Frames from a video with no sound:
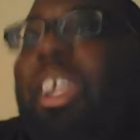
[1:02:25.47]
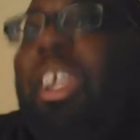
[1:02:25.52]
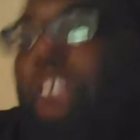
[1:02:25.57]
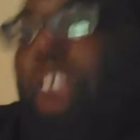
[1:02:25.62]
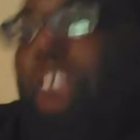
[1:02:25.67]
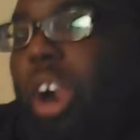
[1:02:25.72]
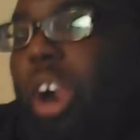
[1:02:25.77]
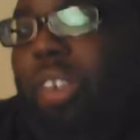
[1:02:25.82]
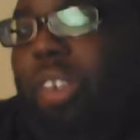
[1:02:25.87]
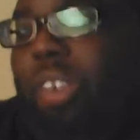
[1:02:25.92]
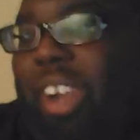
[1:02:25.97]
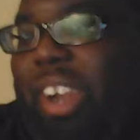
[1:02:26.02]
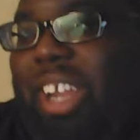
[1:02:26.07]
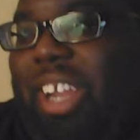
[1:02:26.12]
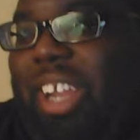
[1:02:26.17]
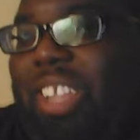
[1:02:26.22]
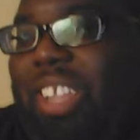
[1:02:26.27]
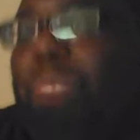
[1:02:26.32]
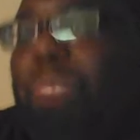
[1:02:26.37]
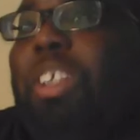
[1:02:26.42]
at guard
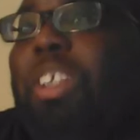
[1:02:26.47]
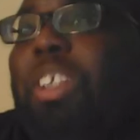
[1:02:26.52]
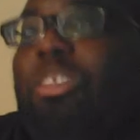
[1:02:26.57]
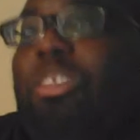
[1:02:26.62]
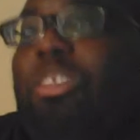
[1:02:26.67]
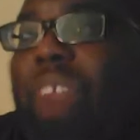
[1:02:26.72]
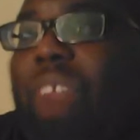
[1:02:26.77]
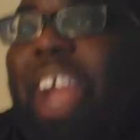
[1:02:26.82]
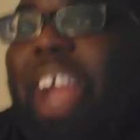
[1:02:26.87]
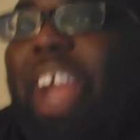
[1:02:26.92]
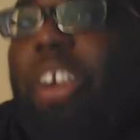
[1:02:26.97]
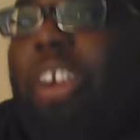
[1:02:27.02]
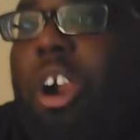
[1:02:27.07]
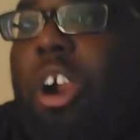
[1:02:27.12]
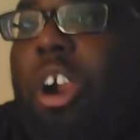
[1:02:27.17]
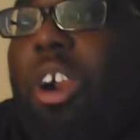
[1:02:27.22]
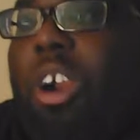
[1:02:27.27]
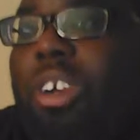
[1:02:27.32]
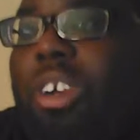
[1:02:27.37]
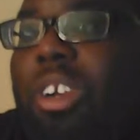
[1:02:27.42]
right now, especially right
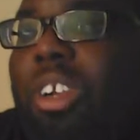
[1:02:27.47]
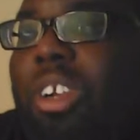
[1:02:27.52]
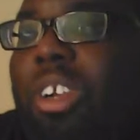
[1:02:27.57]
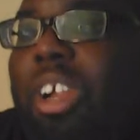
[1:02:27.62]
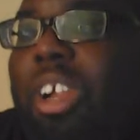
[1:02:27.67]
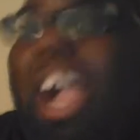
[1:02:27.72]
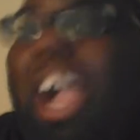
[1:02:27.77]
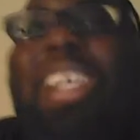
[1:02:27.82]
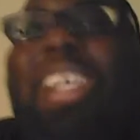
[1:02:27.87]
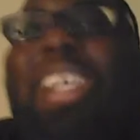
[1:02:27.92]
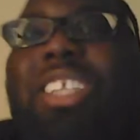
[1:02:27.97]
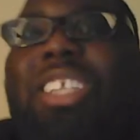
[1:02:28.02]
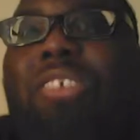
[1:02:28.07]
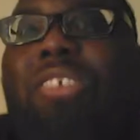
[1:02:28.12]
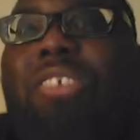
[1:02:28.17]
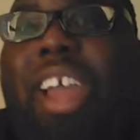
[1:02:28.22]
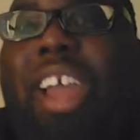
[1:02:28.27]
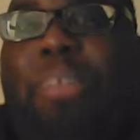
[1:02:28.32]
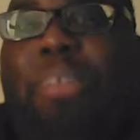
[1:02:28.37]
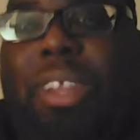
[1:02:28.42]
guard. I could say
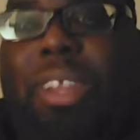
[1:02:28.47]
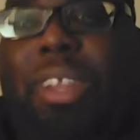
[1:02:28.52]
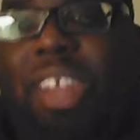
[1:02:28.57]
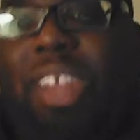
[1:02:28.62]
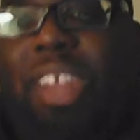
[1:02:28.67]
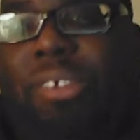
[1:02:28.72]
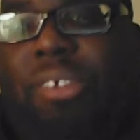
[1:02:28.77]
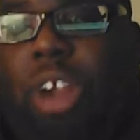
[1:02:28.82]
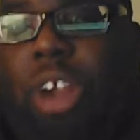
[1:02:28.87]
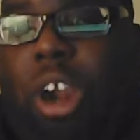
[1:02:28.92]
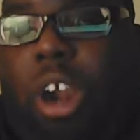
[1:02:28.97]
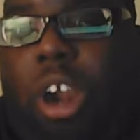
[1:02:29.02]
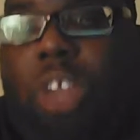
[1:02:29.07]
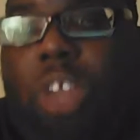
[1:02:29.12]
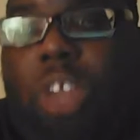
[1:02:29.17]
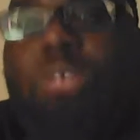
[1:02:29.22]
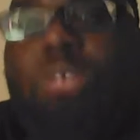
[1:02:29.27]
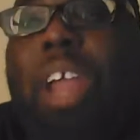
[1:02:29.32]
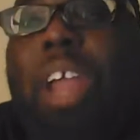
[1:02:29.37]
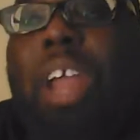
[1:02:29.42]
you had him at left
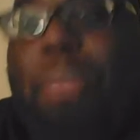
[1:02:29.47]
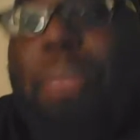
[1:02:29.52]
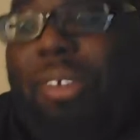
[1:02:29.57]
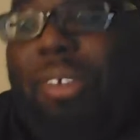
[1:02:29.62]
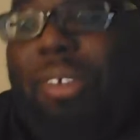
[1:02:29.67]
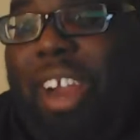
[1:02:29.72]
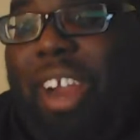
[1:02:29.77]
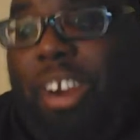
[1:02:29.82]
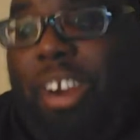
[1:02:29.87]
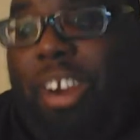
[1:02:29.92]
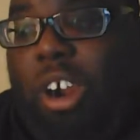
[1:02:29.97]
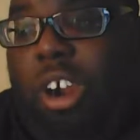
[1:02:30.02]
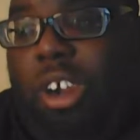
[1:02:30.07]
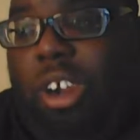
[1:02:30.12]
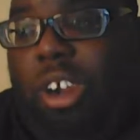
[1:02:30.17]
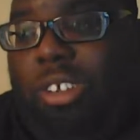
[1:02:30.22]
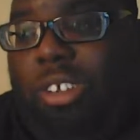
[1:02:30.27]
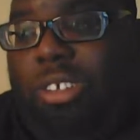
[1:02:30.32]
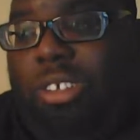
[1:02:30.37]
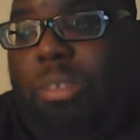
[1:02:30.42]
guard. You got him at right
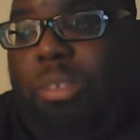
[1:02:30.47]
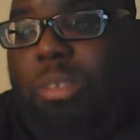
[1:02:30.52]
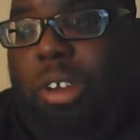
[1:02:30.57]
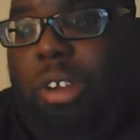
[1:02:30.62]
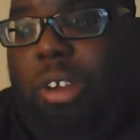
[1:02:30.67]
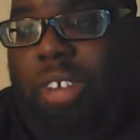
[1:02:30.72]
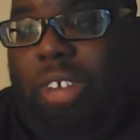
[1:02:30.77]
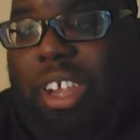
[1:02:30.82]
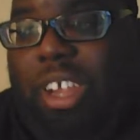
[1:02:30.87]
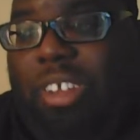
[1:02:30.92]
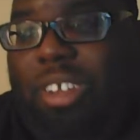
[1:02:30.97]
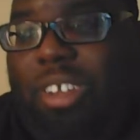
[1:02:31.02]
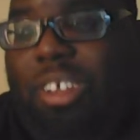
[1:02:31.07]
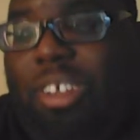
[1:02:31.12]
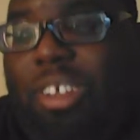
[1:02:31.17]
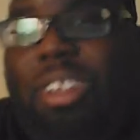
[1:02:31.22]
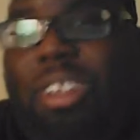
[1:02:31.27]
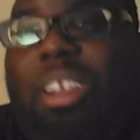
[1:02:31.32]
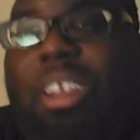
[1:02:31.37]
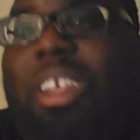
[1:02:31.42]
guard. Come on now.
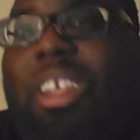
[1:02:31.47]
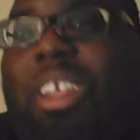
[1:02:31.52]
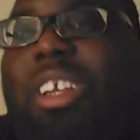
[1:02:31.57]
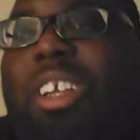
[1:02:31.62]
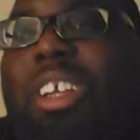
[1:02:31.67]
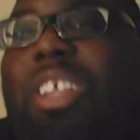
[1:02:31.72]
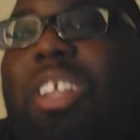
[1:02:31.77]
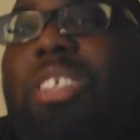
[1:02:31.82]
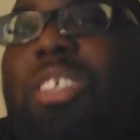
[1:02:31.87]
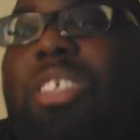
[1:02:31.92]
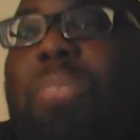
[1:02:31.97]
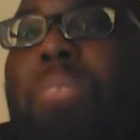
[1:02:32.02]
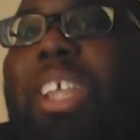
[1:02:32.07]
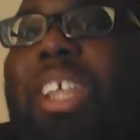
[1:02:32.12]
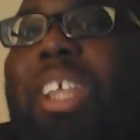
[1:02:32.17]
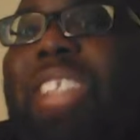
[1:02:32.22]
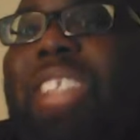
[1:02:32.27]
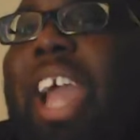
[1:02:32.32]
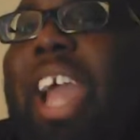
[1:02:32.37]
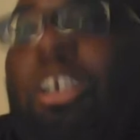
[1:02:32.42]
He should be
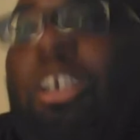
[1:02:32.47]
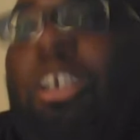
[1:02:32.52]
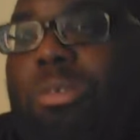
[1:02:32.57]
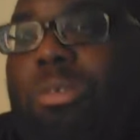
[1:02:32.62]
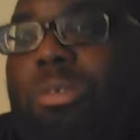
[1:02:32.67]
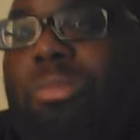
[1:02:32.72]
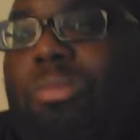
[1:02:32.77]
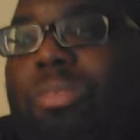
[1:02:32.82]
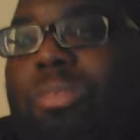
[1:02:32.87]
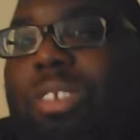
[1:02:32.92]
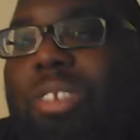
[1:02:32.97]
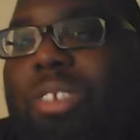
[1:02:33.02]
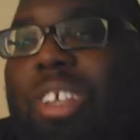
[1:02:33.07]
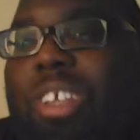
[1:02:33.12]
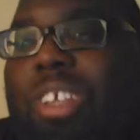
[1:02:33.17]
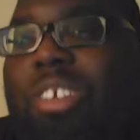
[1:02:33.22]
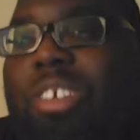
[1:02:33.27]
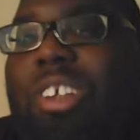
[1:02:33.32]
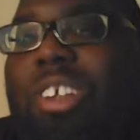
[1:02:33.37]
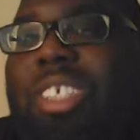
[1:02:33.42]
at tackle.
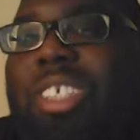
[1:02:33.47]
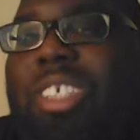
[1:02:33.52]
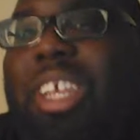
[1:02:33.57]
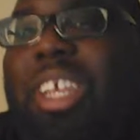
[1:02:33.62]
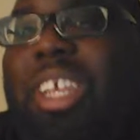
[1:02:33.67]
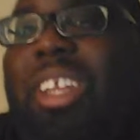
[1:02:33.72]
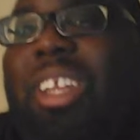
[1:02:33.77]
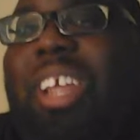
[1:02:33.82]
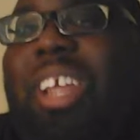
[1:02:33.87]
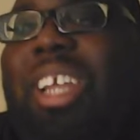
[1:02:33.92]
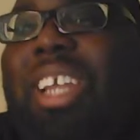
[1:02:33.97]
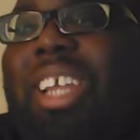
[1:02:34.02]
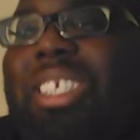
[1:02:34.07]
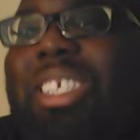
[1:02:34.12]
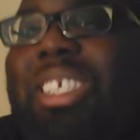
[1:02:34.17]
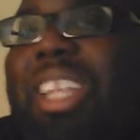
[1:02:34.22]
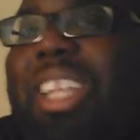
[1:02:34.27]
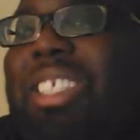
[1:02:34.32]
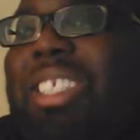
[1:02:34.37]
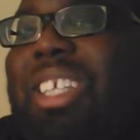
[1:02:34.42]
You know what I'm saying? Like
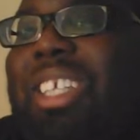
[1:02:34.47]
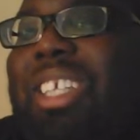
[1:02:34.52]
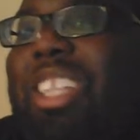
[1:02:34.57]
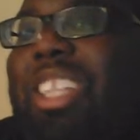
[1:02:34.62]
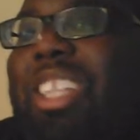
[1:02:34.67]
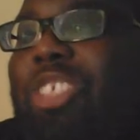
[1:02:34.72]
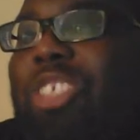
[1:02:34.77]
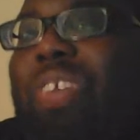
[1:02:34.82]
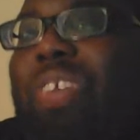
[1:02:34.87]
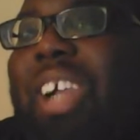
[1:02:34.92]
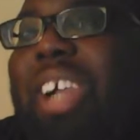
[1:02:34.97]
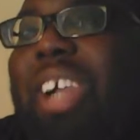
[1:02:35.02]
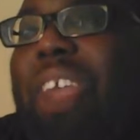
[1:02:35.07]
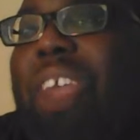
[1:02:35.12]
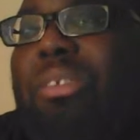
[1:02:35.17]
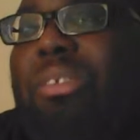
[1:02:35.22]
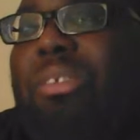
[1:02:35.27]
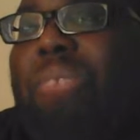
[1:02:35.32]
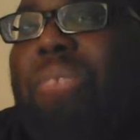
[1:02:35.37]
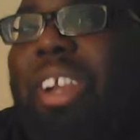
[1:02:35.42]
that's the issue I
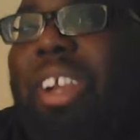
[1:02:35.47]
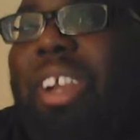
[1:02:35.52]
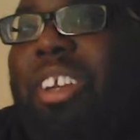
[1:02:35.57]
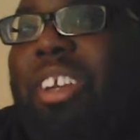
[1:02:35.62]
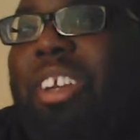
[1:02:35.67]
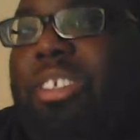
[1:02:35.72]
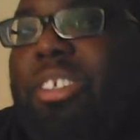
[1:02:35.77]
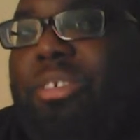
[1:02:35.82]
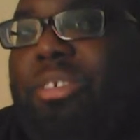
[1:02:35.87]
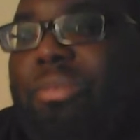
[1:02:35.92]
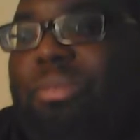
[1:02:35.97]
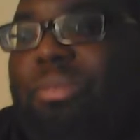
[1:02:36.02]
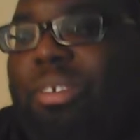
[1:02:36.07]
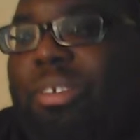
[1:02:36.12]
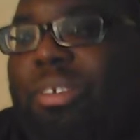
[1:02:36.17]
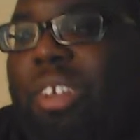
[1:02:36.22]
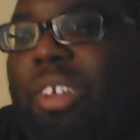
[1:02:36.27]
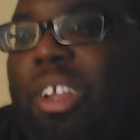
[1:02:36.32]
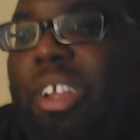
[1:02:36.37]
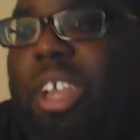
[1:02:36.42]
got with him right there too.
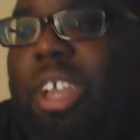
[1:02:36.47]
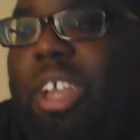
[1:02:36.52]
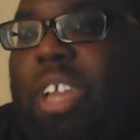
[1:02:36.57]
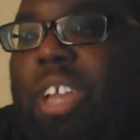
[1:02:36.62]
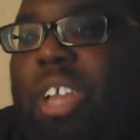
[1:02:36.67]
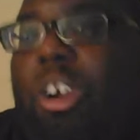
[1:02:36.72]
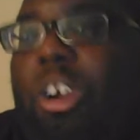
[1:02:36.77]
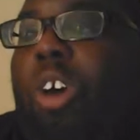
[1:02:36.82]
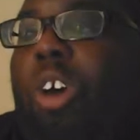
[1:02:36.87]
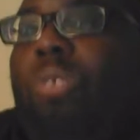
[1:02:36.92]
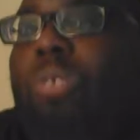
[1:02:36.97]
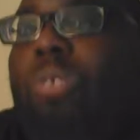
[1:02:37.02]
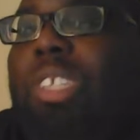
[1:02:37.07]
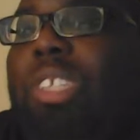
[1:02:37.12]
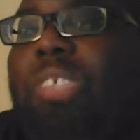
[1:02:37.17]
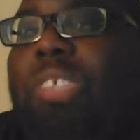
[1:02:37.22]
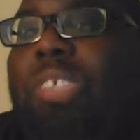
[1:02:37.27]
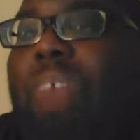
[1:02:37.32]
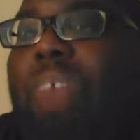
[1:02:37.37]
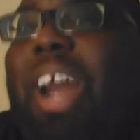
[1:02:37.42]
And the whole
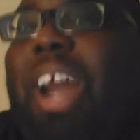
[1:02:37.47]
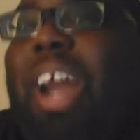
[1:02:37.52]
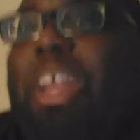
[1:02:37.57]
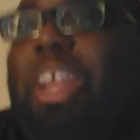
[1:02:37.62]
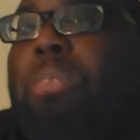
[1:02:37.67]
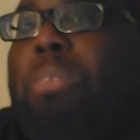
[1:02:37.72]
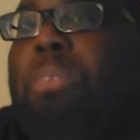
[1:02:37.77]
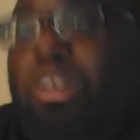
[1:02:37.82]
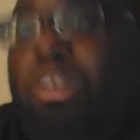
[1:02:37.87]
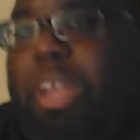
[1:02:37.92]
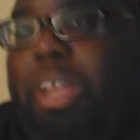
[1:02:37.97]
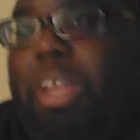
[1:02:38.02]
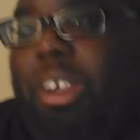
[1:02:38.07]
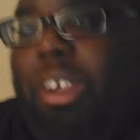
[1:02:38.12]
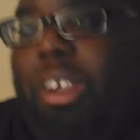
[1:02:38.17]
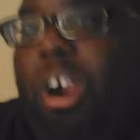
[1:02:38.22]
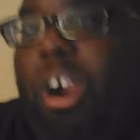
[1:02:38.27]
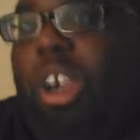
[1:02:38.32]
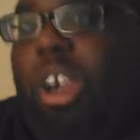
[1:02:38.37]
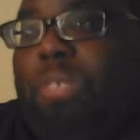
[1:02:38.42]
reason why they put him at
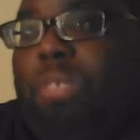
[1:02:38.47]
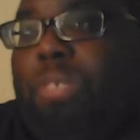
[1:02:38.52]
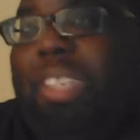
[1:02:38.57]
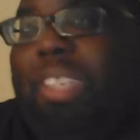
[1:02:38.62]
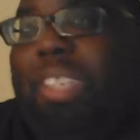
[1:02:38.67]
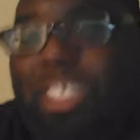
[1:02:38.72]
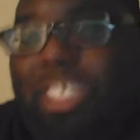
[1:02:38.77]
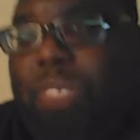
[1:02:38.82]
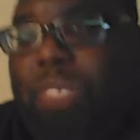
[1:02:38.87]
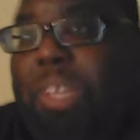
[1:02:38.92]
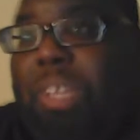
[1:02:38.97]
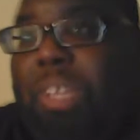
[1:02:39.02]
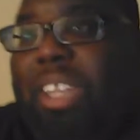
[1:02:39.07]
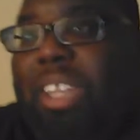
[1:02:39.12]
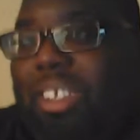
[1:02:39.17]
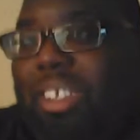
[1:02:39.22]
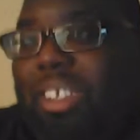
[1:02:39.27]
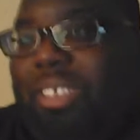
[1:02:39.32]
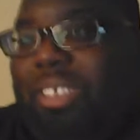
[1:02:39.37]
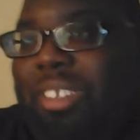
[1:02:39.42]
guard is because he's
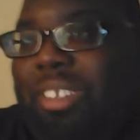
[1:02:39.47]
big.